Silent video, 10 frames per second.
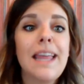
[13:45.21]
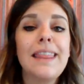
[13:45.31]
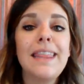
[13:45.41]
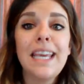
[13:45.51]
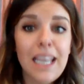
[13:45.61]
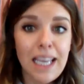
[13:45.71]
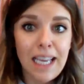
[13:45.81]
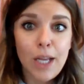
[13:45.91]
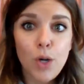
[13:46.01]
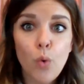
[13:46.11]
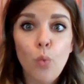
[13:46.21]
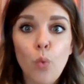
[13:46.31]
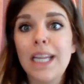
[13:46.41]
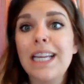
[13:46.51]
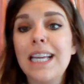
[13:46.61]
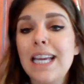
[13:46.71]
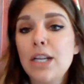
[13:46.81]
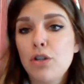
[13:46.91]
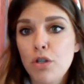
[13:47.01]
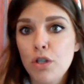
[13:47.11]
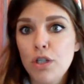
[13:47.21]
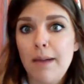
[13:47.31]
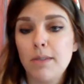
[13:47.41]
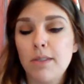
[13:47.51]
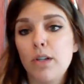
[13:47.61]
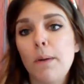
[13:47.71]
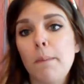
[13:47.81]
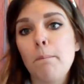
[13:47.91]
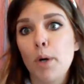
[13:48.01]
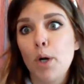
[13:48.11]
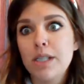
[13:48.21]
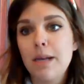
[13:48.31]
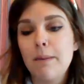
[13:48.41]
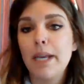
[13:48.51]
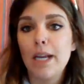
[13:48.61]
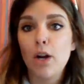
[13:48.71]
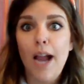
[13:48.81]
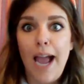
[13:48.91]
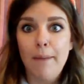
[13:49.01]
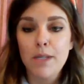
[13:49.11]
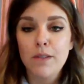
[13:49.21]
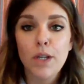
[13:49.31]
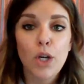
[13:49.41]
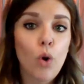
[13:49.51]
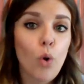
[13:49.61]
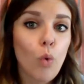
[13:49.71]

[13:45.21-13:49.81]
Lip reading: Then when it enters Earth's atmosphere and it burns up in our atmosphere,